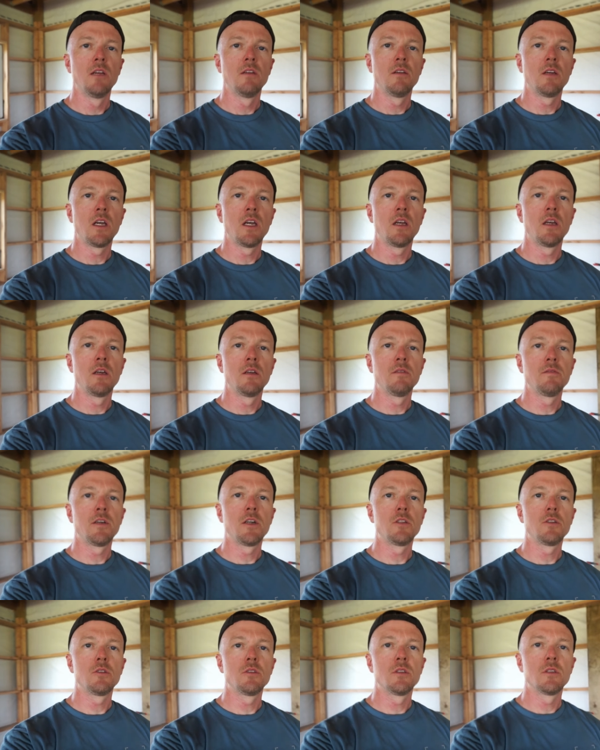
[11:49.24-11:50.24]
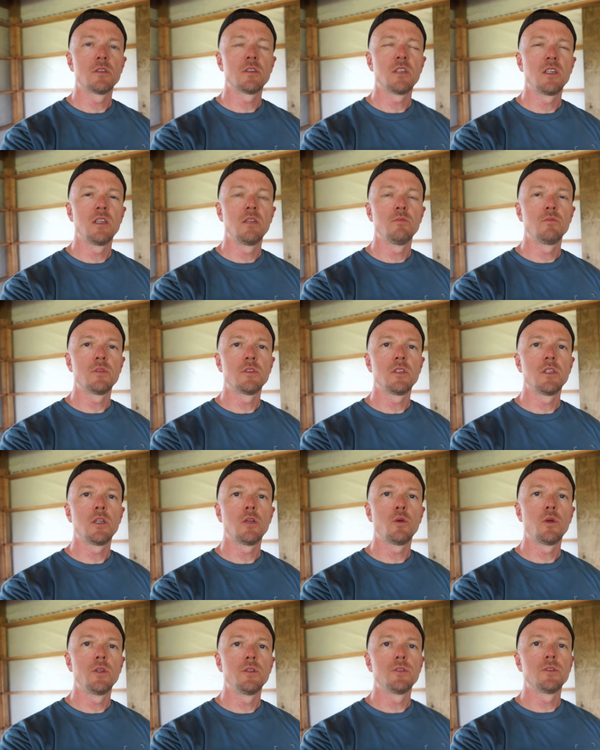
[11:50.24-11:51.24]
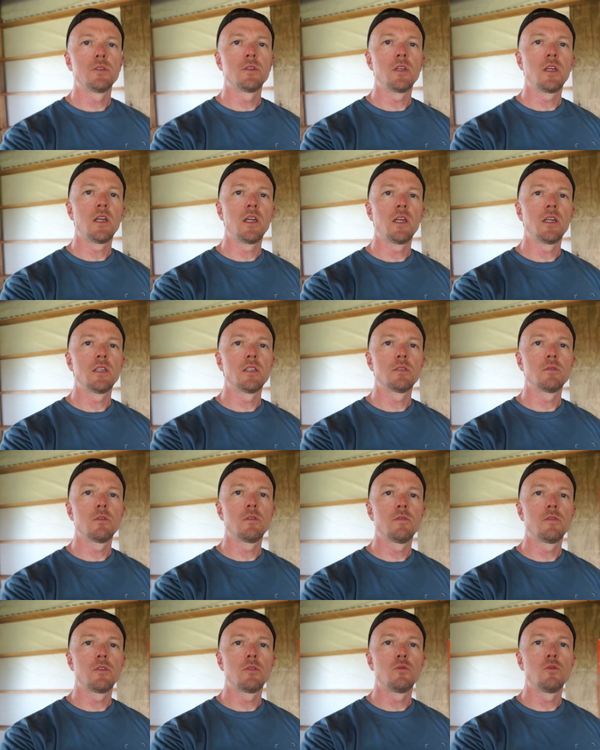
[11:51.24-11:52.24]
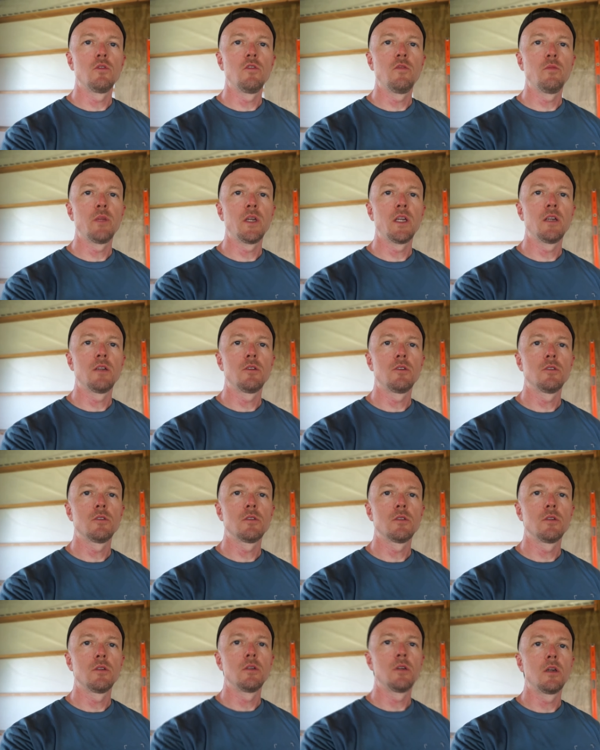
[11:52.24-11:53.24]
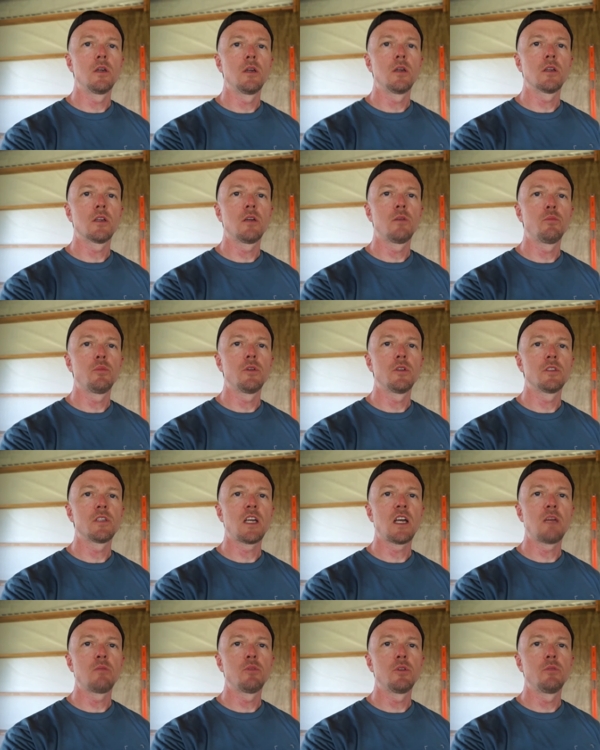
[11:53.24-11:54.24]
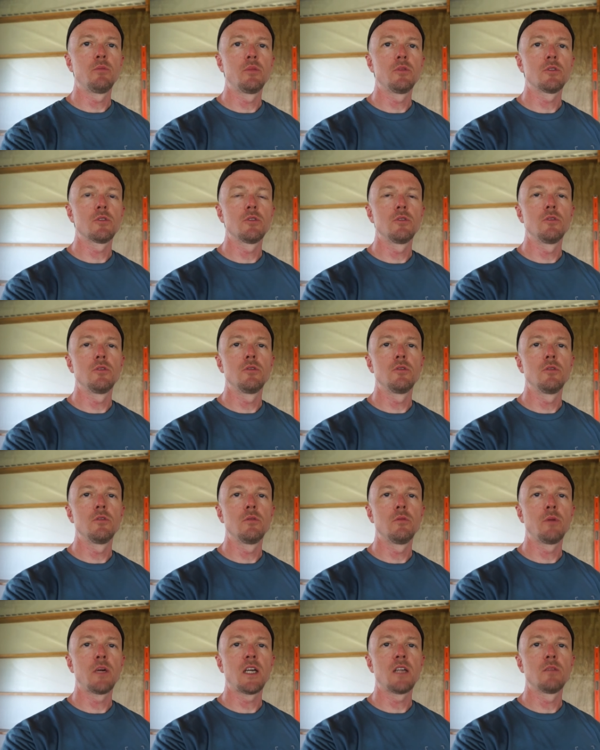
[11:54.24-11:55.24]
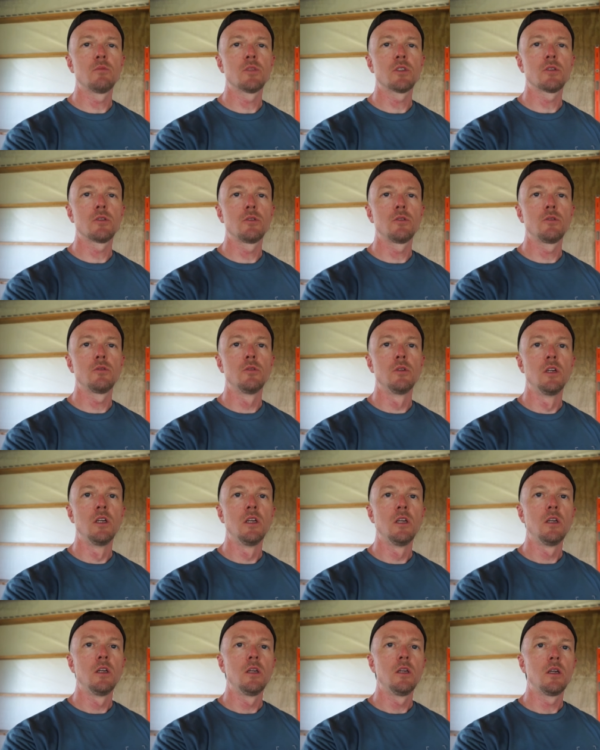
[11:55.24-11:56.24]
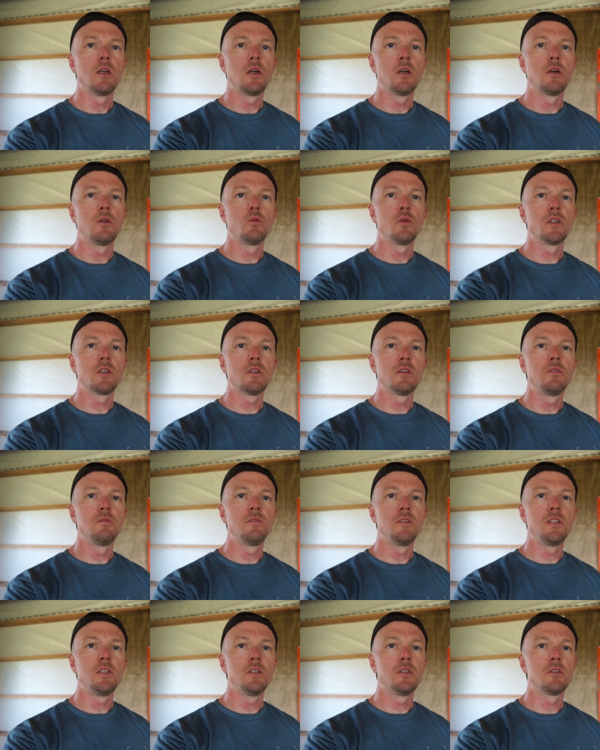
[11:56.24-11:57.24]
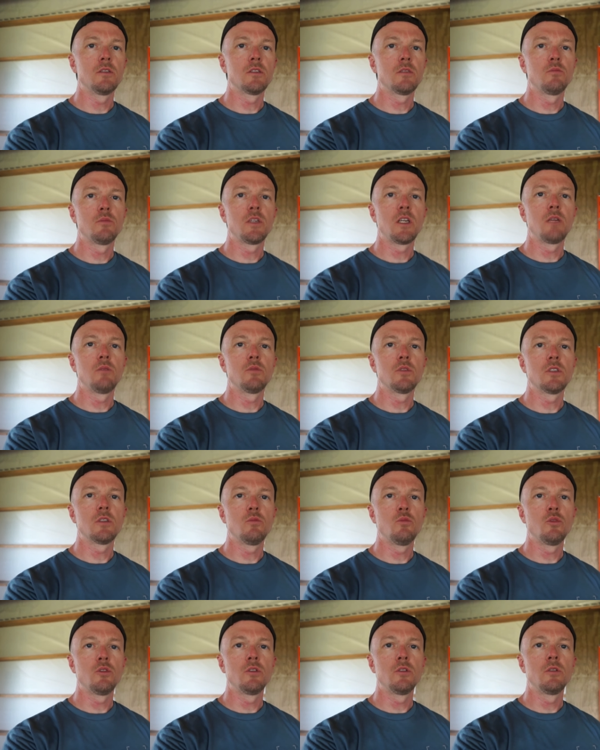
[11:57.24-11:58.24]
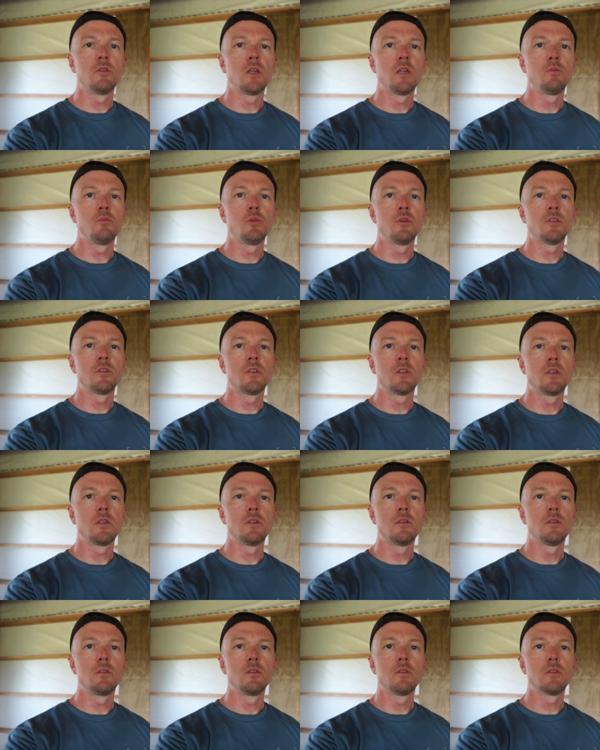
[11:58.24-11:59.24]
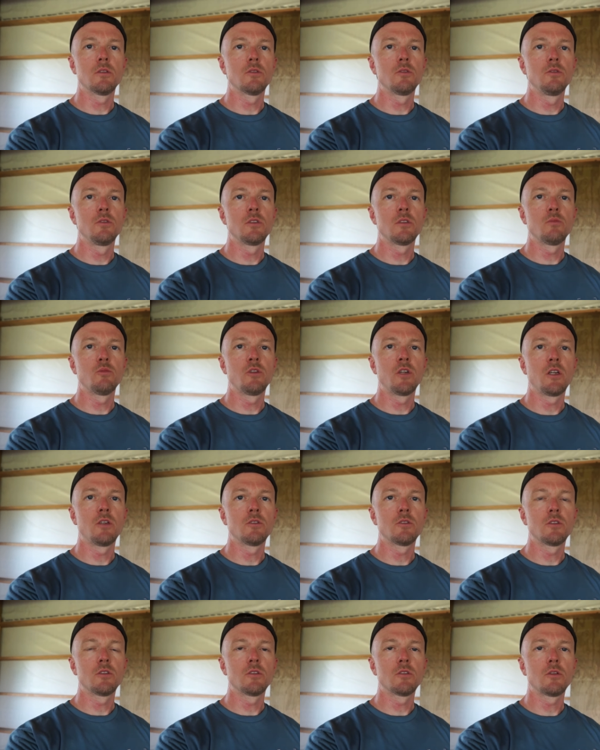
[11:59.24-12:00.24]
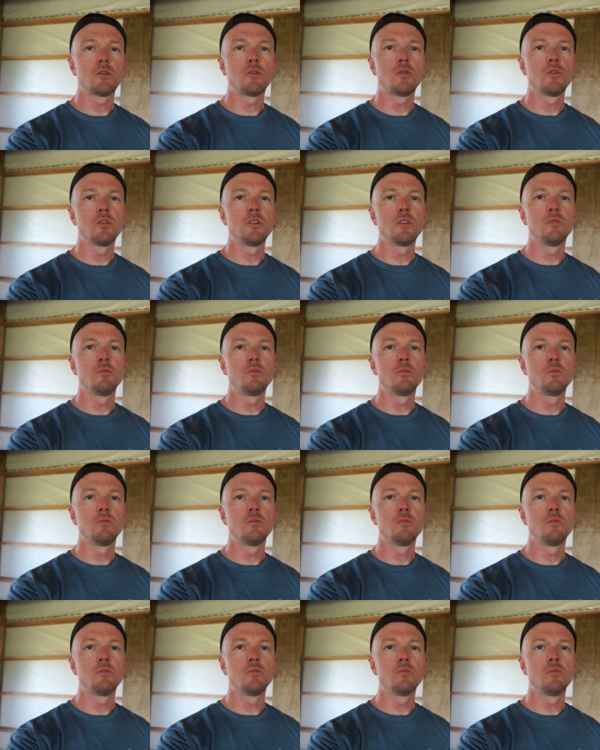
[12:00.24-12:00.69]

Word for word: I followed the same sequence as with the roof panels, uh, a couple of top and screw, a bottom screw, uh, when convenient. Sometimes somewhere I'd put the, the screws somewhere else just to hold it